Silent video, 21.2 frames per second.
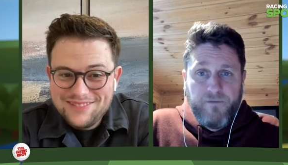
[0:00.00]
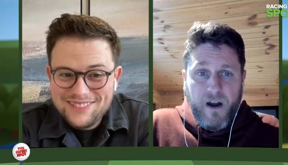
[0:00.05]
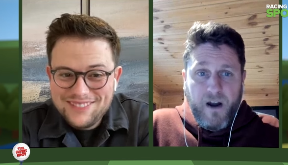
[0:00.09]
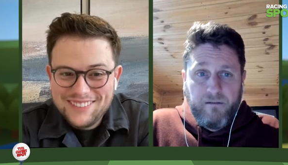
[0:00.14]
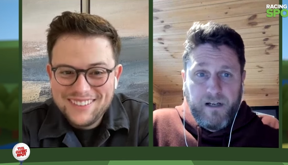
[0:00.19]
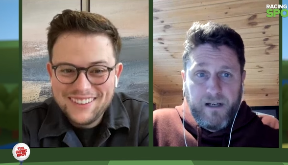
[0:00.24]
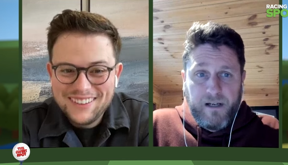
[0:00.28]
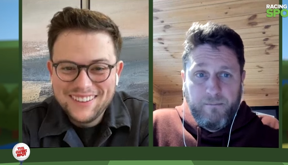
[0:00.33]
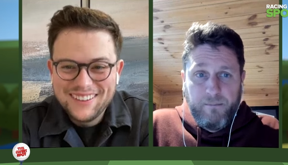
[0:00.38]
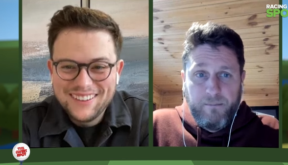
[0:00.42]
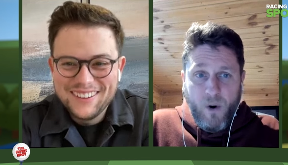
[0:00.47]

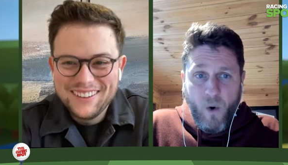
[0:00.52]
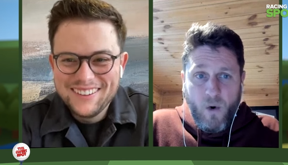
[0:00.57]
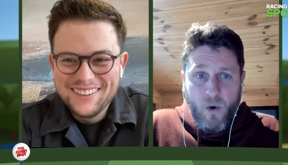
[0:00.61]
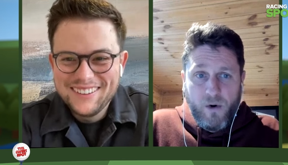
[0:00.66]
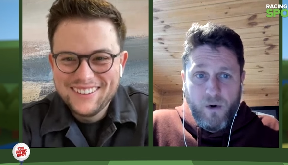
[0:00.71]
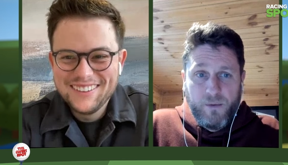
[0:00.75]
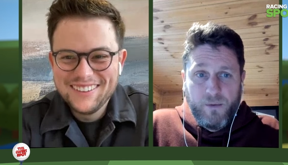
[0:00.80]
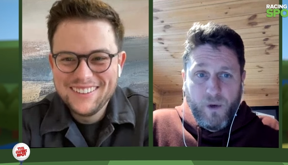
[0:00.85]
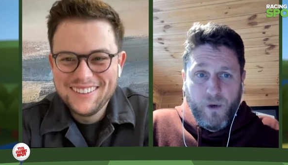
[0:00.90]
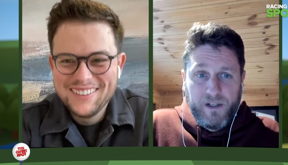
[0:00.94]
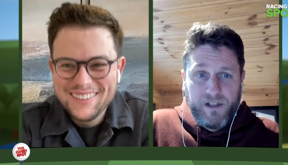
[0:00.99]
Speaker 1: very
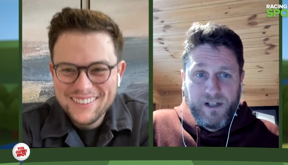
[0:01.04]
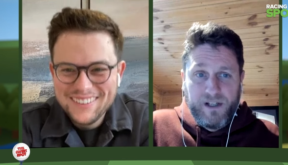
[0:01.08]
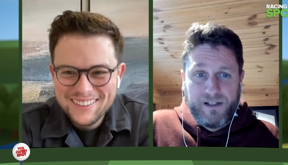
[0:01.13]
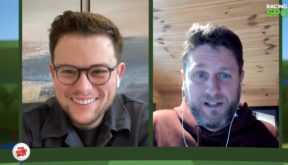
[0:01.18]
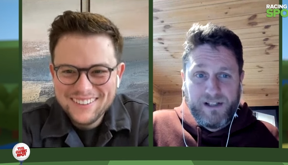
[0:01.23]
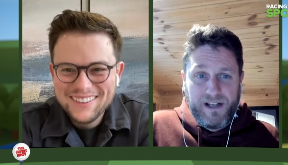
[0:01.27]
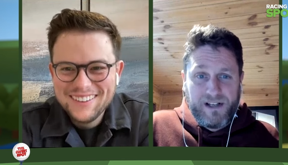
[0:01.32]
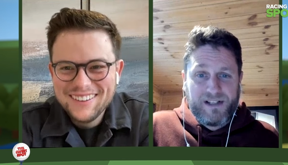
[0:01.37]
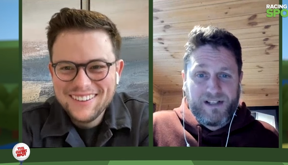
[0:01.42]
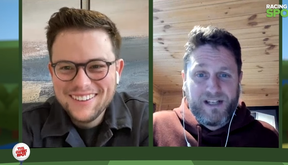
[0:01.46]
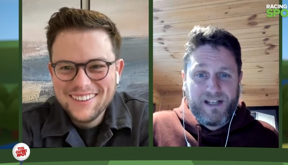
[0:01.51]
important when you're
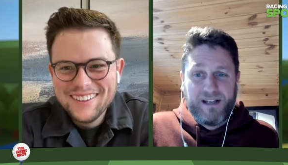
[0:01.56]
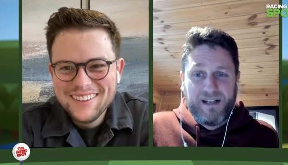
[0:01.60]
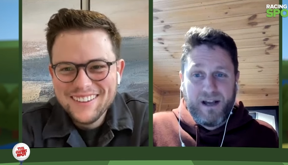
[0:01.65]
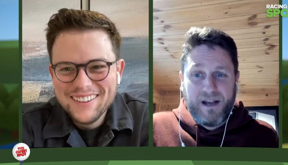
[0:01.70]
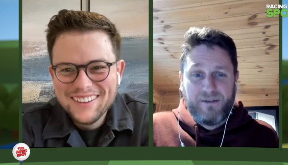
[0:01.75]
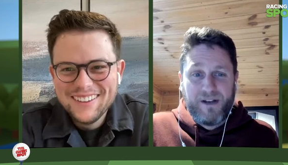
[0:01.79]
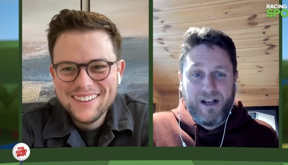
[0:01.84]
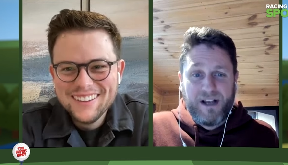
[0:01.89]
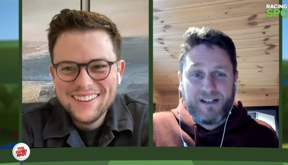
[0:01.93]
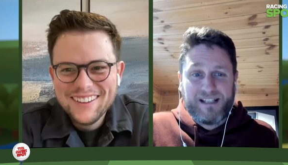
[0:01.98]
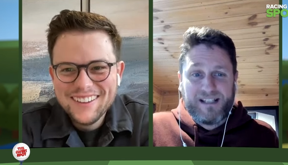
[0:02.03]
you
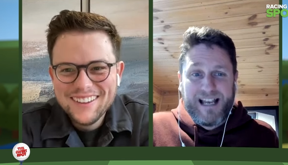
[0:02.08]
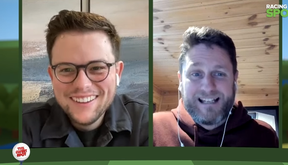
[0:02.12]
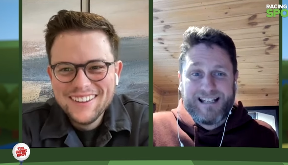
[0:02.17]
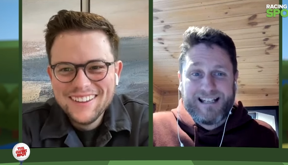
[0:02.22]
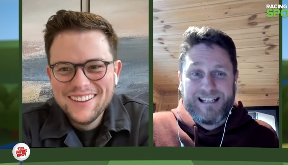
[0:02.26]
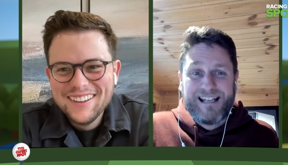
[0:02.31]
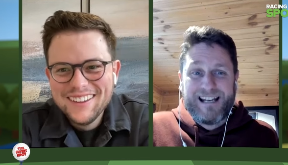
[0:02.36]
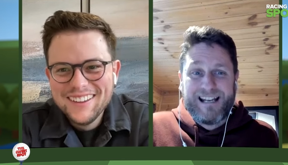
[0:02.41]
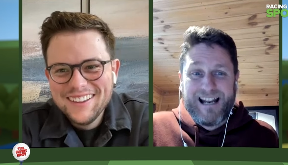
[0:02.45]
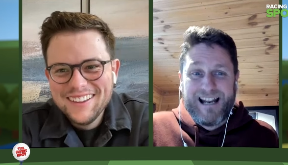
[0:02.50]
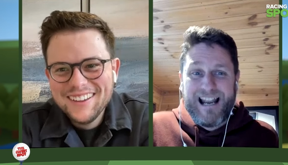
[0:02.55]
know,
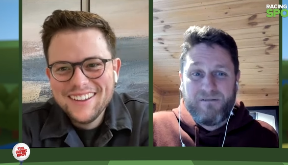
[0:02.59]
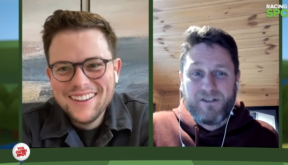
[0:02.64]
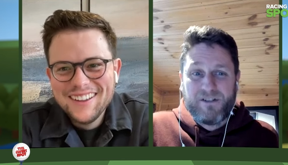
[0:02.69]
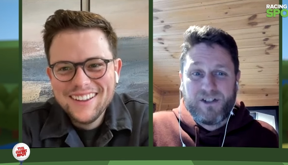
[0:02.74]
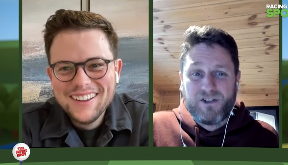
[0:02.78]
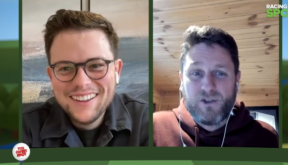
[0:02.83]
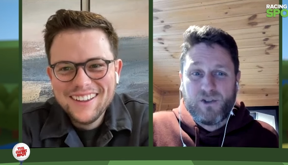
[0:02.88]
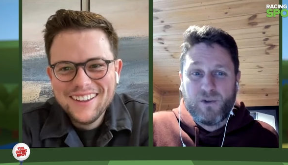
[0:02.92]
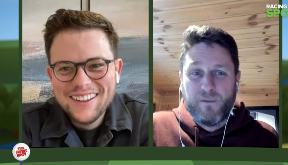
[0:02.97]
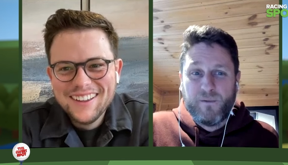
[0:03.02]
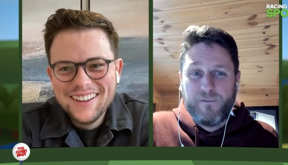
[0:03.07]
assessing an eleven
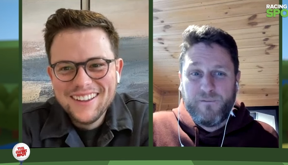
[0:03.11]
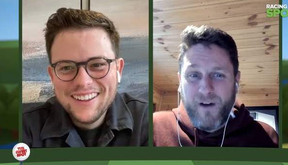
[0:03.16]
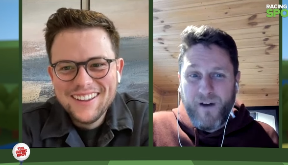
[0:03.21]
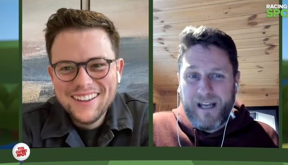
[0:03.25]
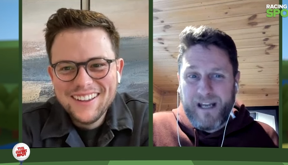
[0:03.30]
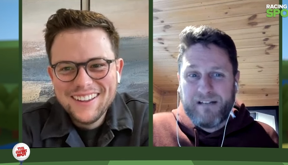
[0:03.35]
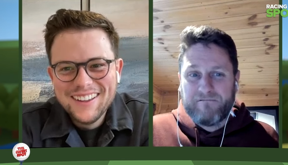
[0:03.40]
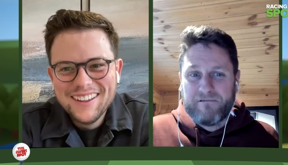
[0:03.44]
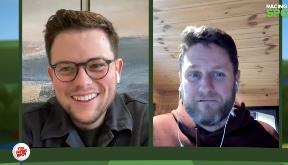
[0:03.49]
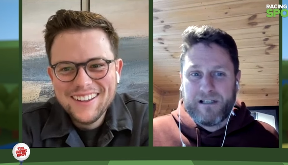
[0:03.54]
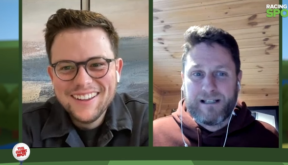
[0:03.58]
to two
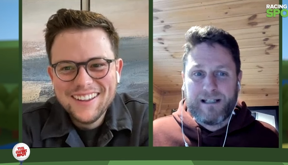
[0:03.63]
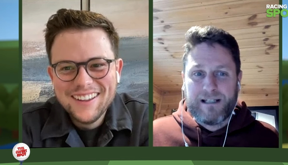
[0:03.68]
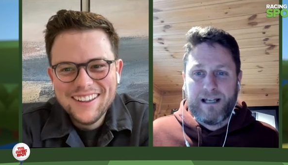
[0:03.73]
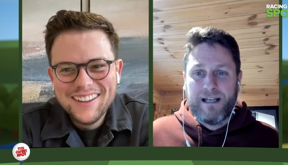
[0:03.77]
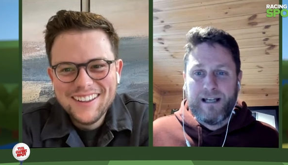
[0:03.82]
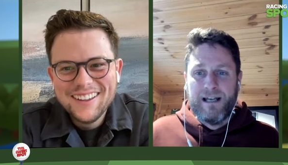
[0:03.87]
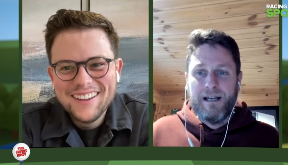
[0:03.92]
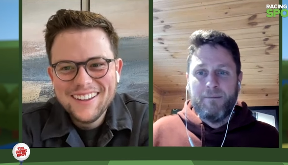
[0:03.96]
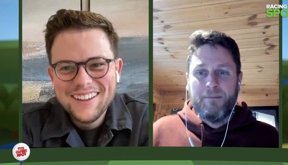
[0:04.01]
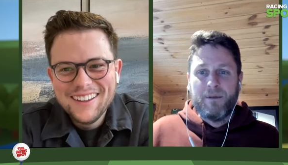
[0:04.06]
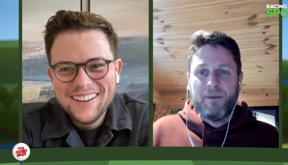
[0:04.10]
favourite, isn't
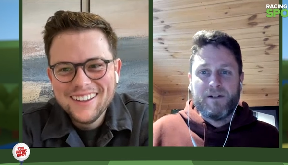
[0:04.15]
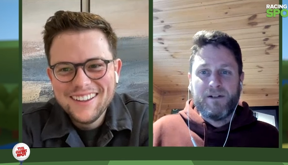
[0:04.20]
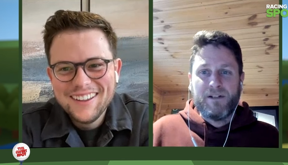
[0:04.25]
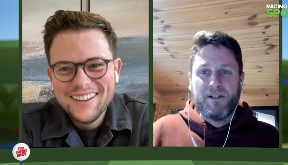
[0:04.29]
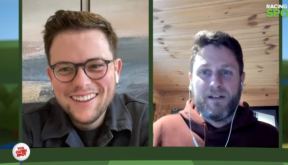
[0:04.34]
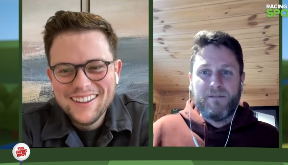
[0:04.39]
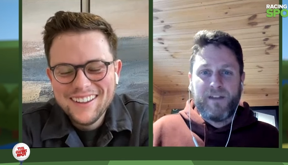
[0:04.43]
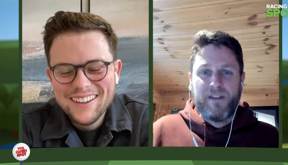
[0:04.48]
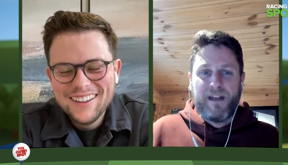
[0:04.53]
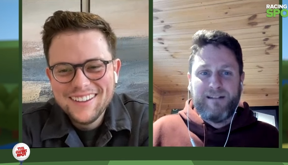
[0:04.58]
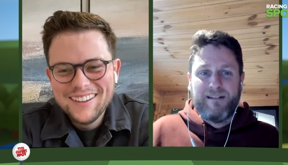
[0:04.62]
it? Because
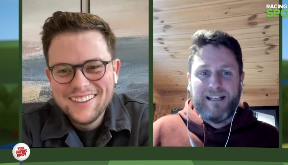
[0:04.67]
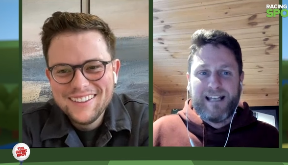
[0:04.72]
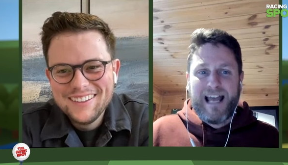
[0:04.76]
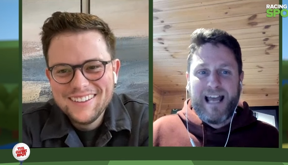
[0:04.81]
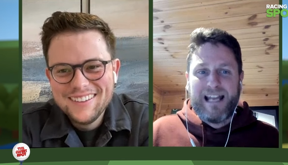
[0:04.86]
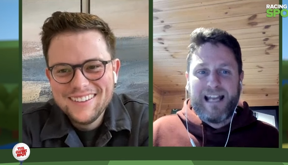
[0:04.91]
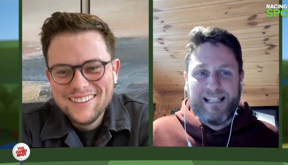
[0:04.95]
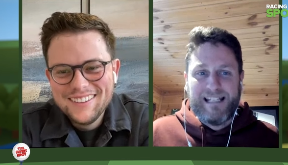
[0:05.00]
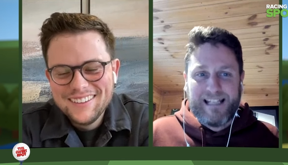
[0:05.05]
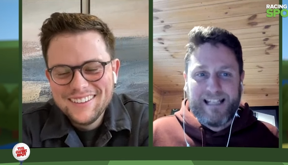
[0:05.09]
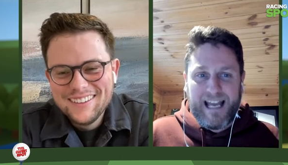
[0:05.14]
if there is
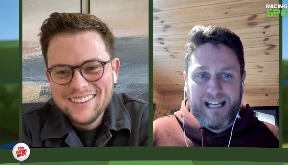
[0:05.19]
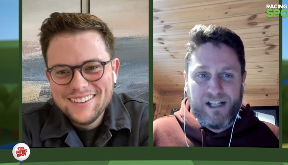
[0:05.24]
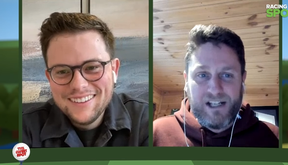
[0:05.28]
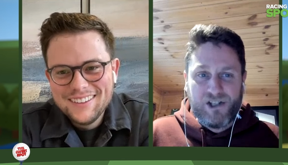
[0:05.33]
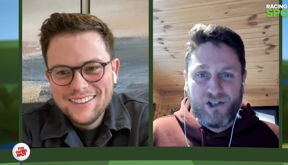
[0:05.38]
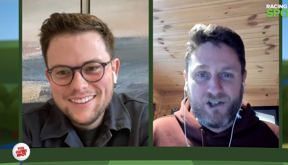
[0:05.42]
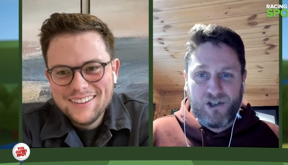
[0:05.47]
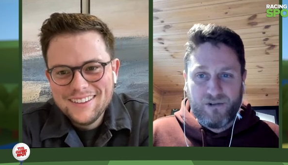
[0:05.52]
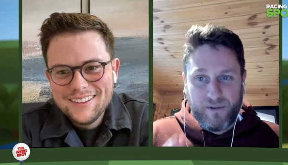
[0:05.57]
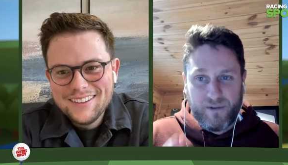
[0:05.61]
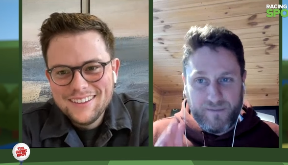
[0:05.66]
any
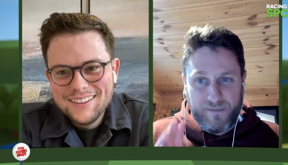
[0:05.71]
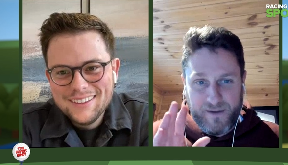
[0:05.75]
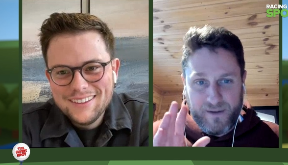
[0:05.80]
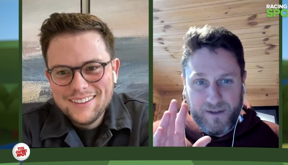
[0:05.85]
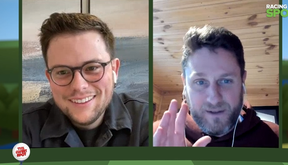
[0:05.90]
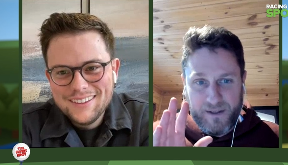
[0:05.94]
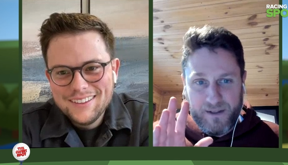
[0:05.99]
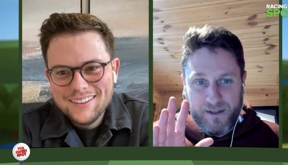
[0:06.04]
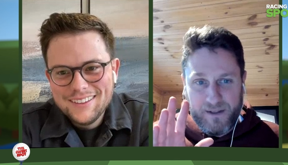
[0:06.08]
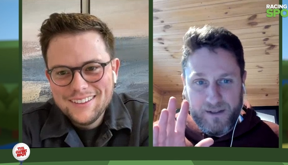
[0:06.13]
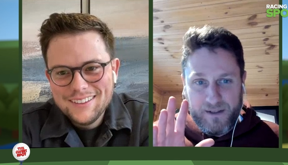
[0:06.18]
danger of
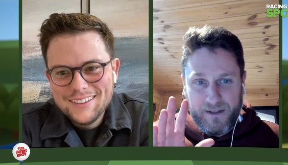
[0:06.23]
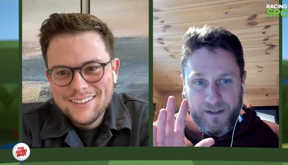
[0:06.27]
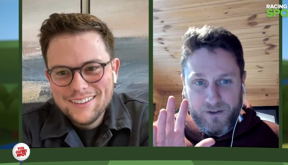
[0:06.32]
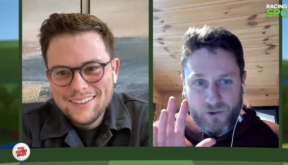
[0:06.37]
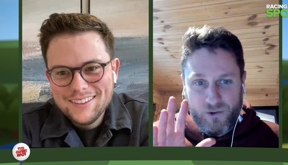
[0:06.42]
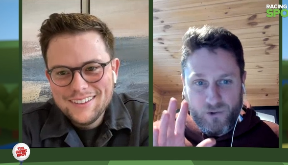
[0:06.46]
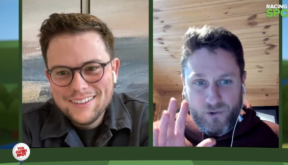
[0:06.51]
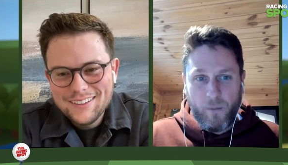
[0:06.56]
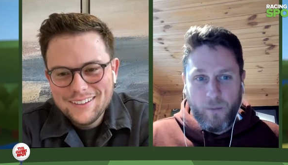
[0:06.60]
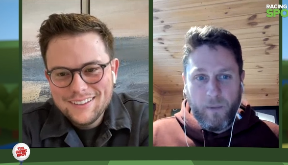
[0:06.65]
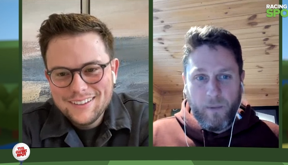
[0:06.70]

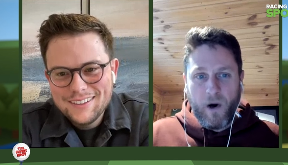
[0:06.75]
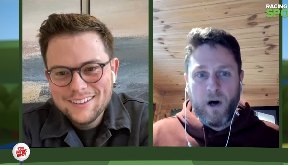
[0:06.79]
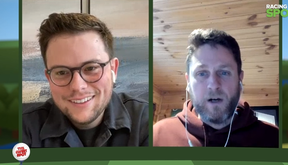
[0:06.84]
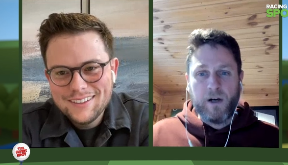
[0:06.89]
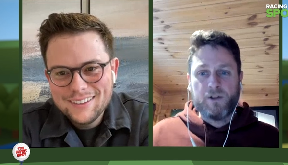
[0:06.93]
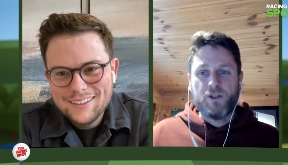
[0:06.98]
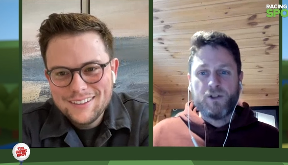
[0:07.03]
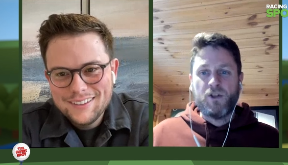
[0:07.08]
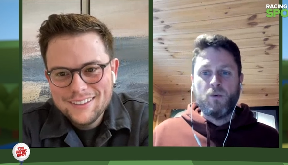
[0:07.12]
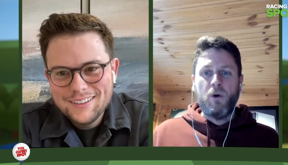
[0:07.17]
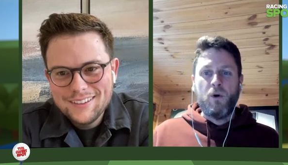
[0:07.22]
draw
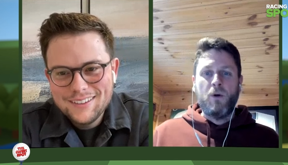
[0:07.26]
bias, you